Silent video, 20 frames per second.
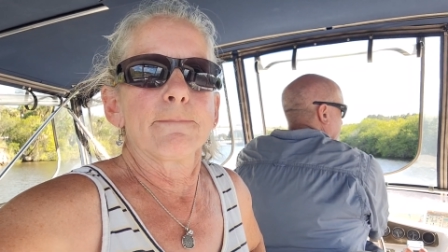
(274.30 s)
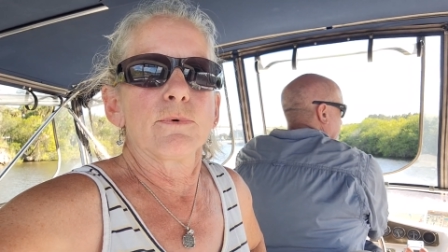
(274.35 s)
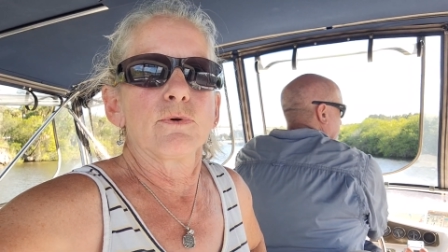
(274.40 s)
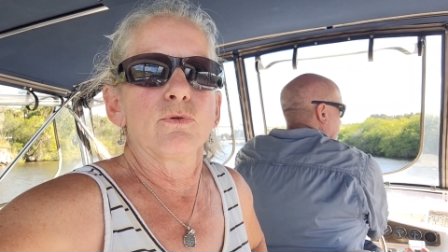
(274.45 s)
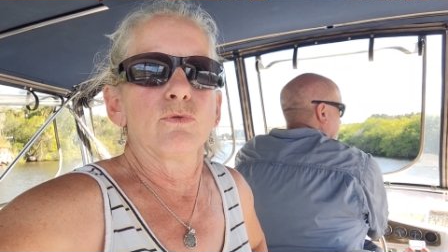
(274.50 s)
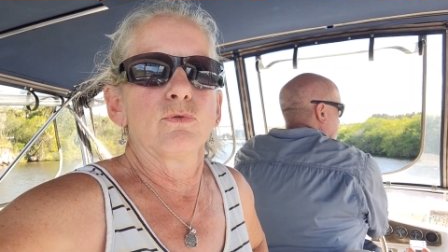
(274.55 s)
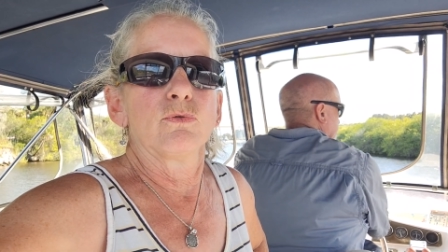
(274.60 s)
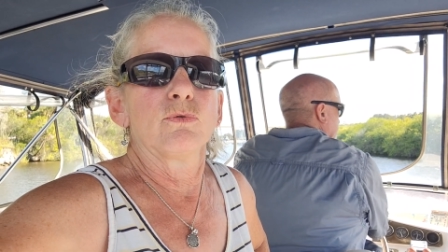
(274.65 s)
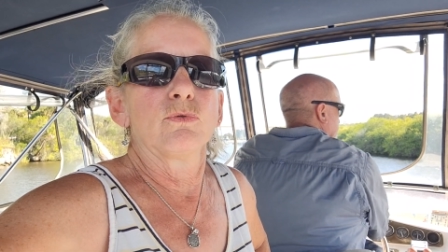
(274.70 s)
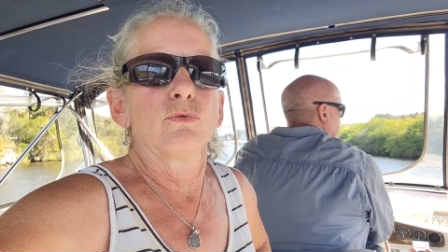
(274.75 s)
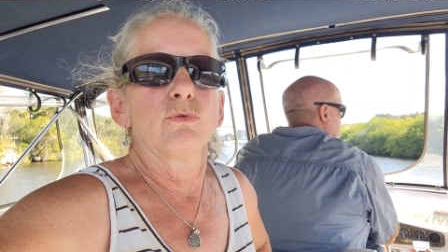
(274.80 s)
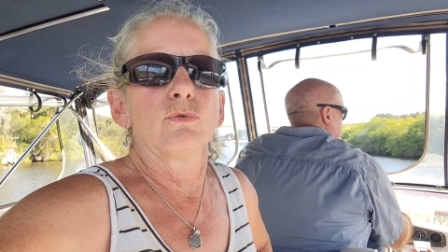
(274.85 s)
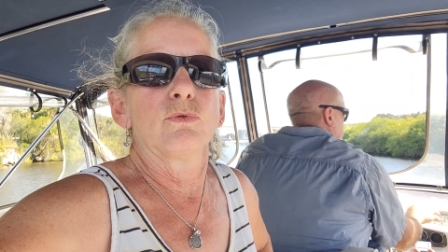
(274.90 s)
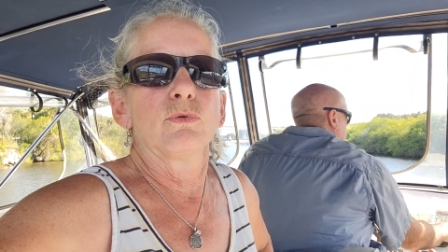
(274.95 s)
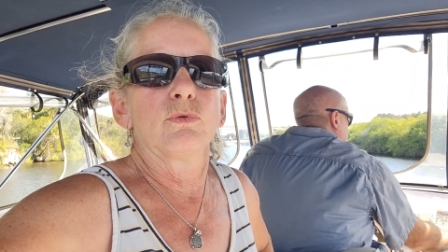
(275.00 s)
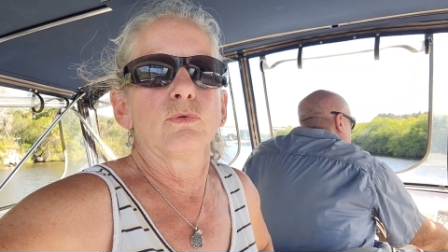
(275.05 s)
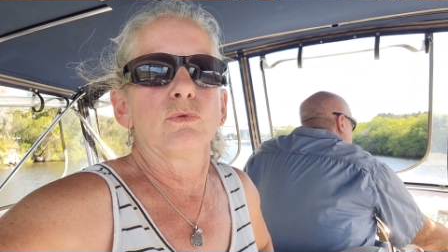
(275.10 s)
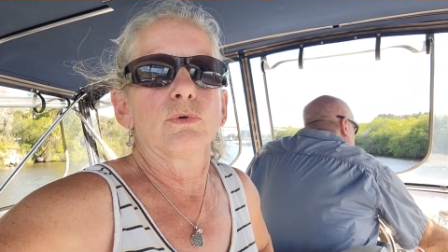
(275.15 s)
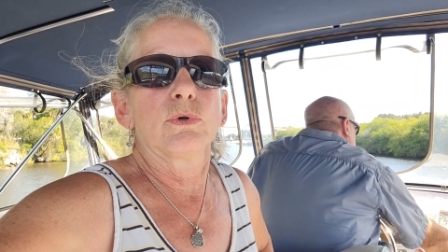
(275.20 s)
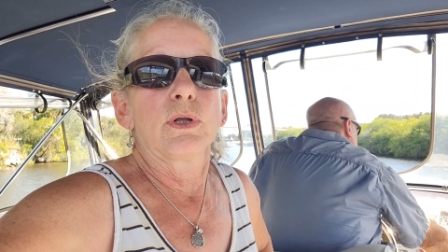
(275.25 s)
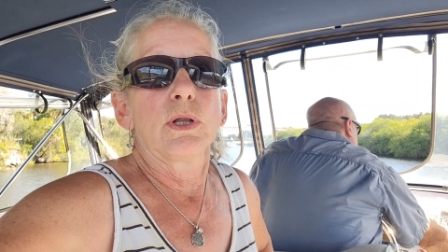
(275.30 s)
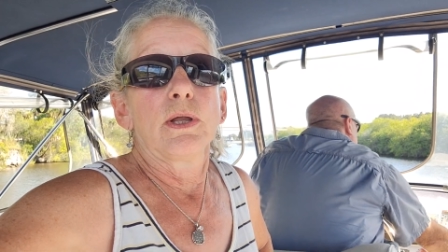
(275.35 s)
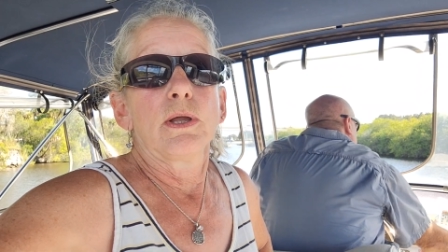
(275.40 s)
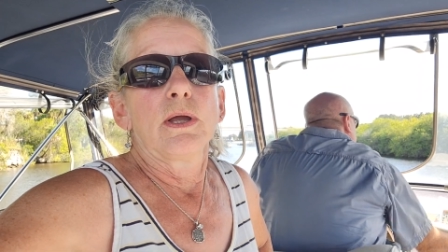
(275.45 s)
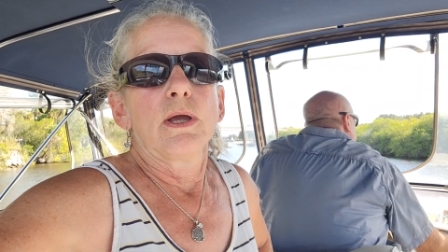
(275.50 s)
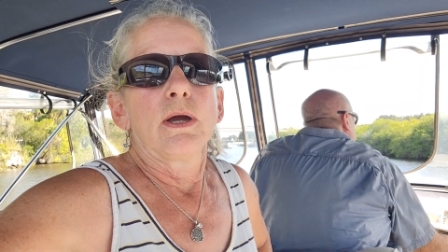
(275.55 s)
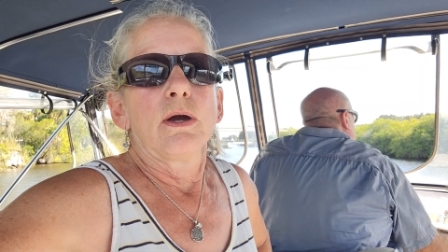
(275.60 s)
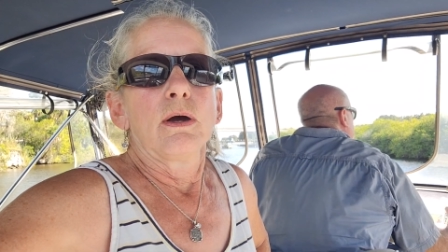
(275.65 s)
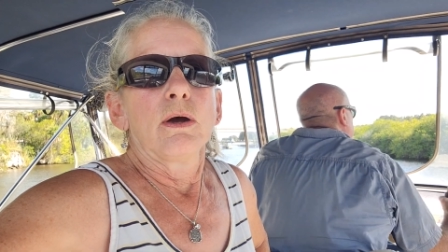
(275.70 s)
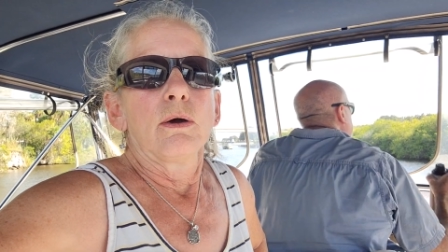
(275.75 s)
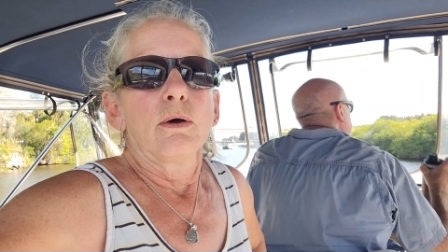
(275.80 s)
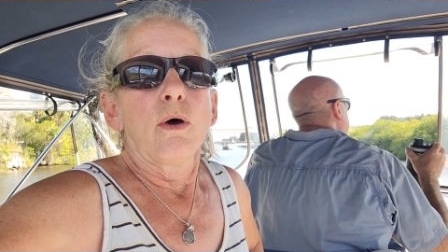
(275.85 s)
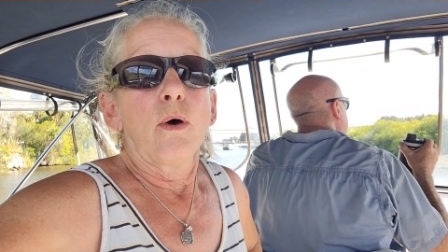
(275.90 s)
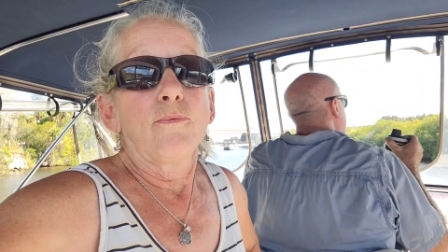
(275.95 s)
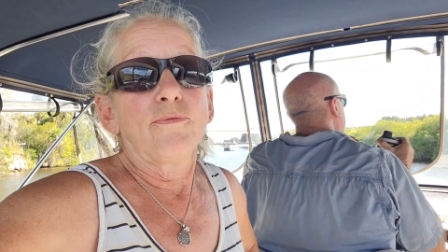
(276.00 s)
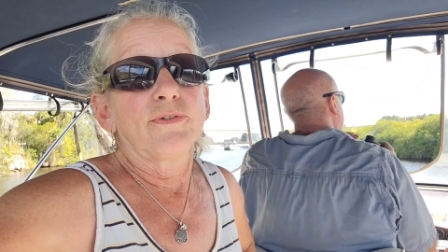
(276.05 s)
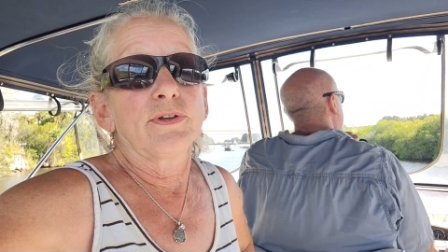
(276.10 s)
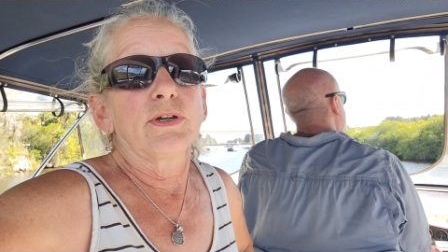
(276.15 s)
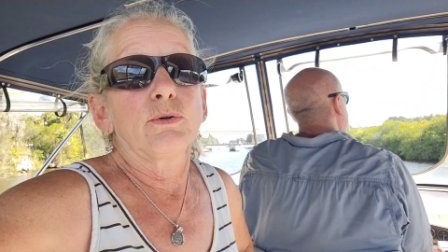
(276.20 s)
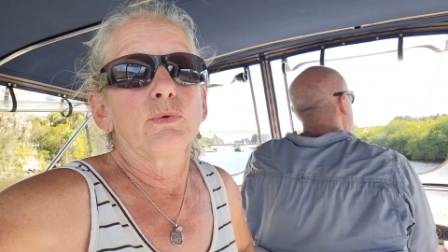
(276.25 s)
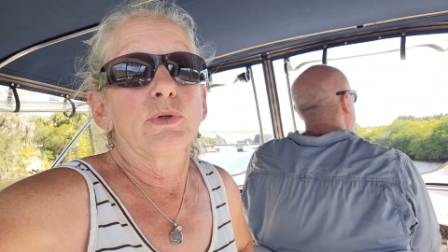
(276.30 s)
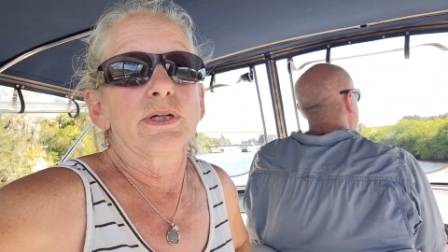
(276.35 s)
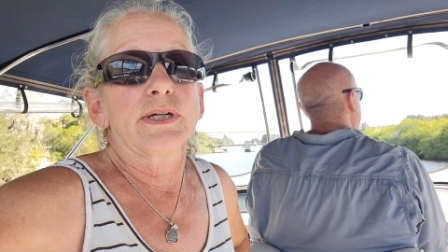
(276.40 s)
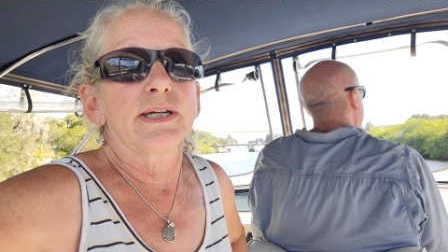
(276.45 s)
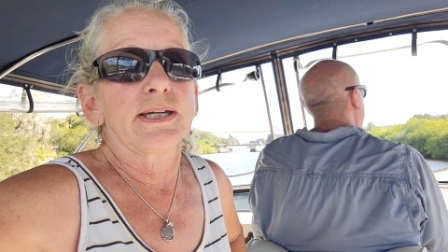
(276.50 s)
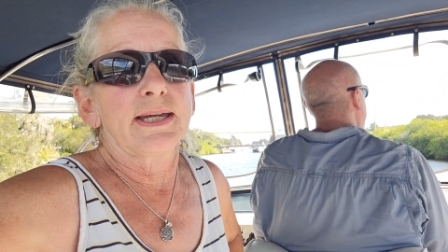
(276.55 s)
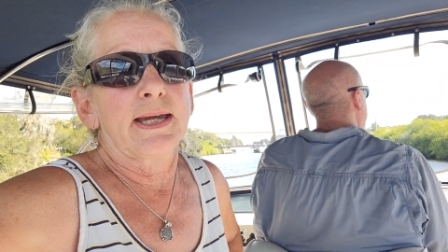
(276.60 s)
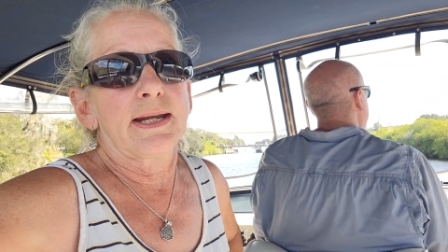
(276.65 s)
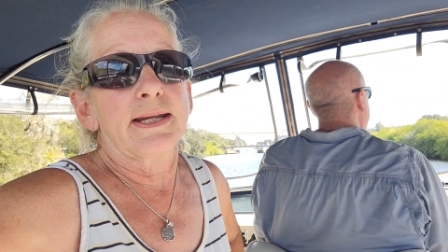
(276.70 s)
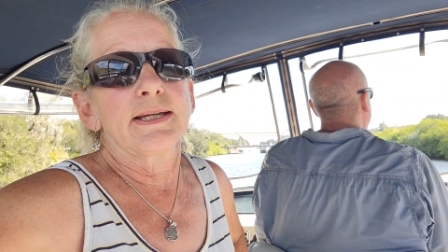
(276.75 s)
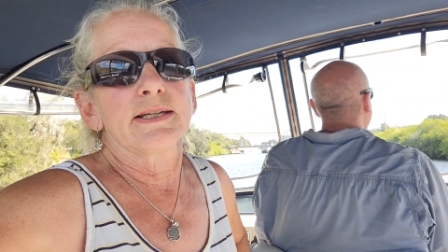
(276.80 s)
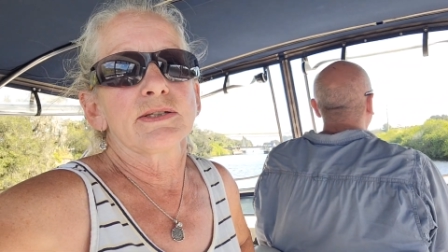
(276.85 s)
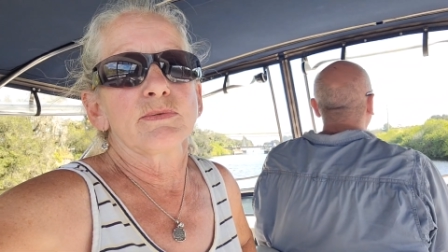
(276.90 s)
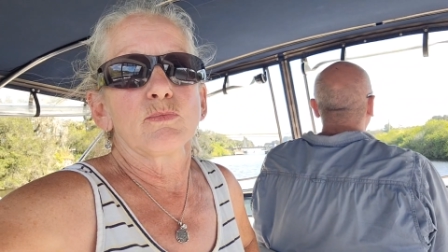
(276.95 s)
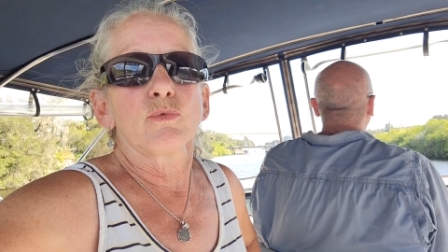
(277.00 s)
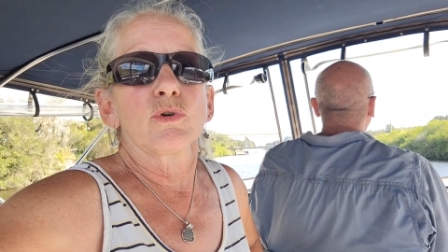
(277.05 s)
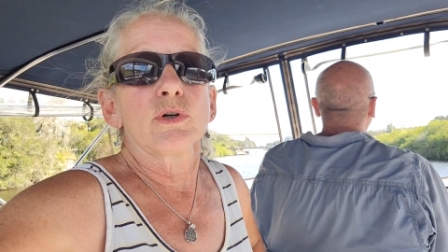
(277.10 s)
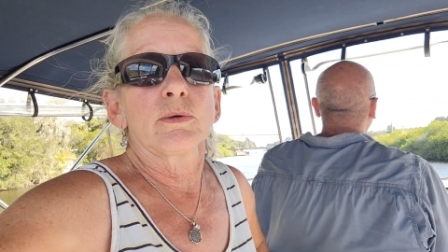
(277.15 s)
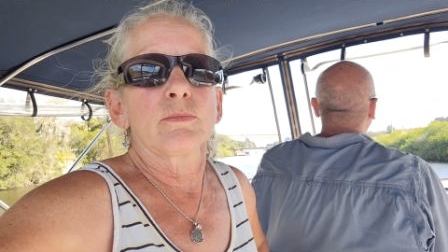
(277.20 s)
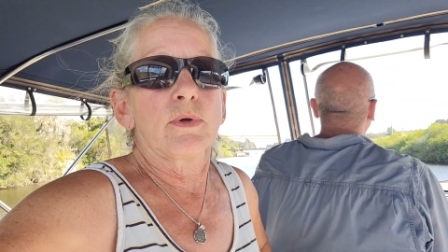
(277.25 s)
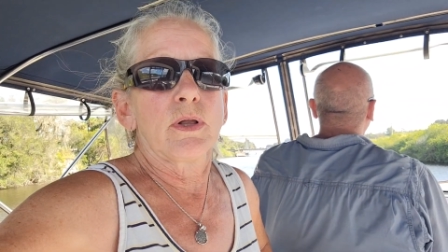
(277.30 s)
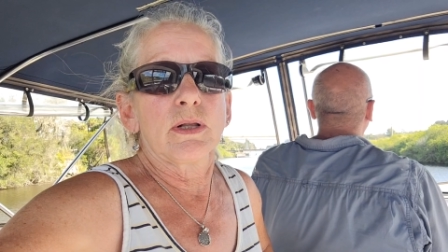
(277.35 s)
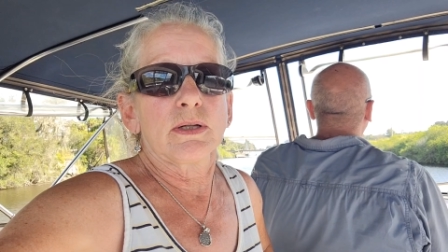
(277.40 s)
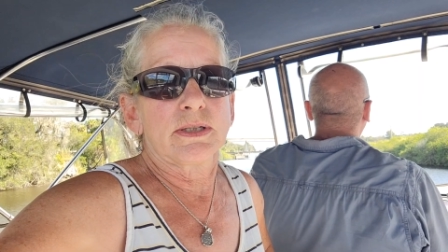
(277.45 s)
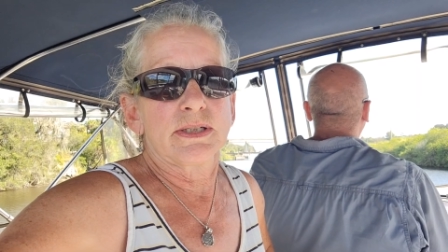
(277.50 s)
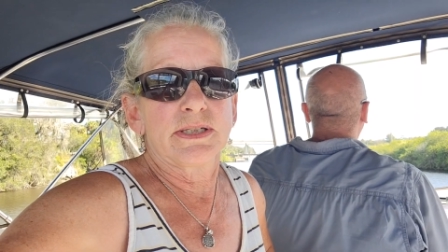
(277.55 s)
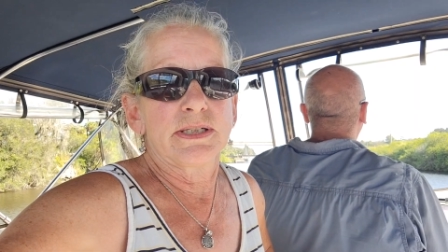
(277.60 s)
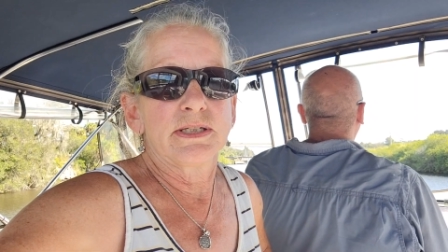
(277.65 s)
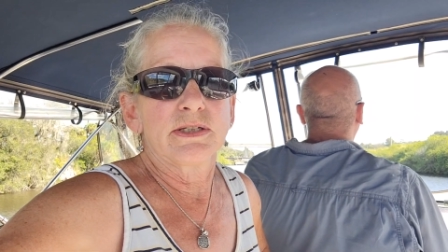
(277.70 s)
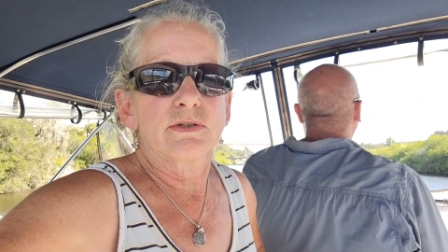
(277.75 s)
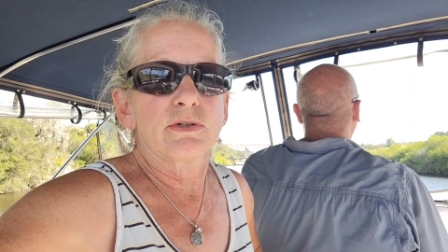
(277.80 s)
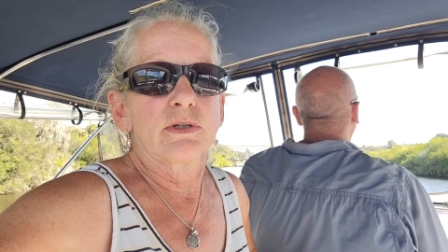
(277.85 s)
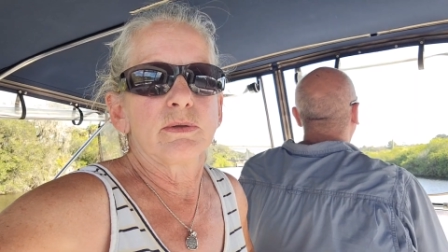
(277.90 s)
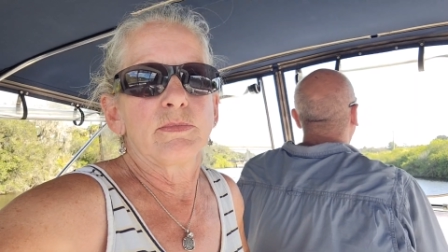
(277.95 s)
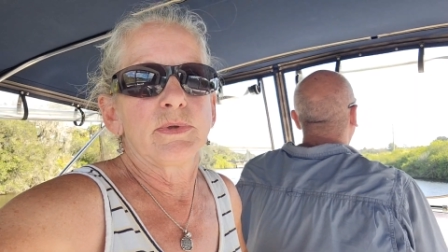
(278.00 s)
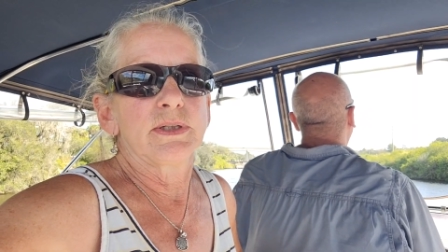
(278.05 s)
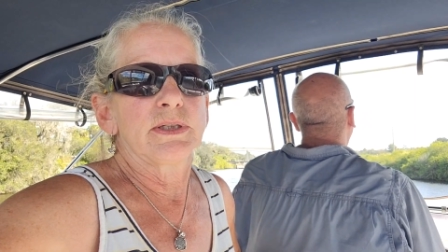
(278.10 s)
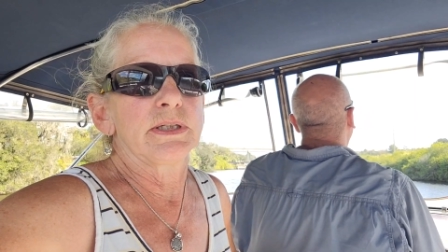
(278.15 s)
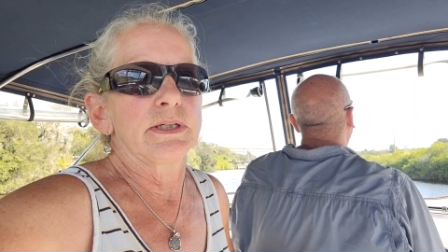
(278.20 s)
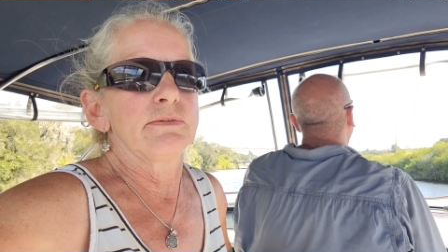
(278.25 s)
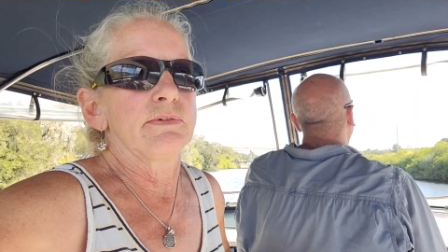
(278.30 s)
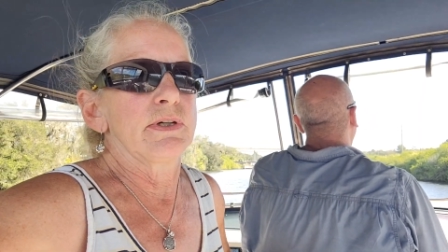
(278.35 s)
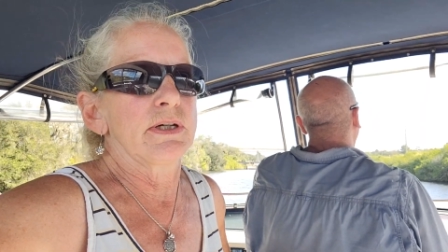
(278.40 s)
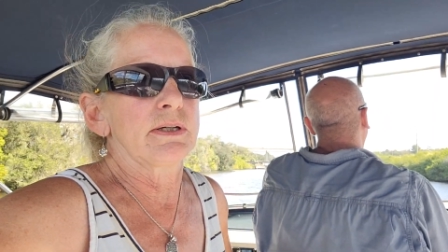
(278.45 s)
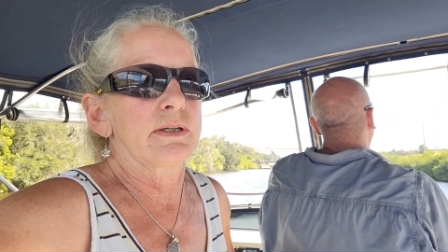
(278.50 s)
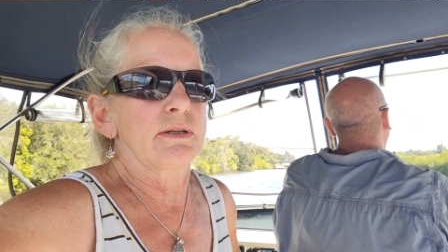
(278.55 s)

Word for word: who hopefully we can get his mooring ball because he's going to be leaving.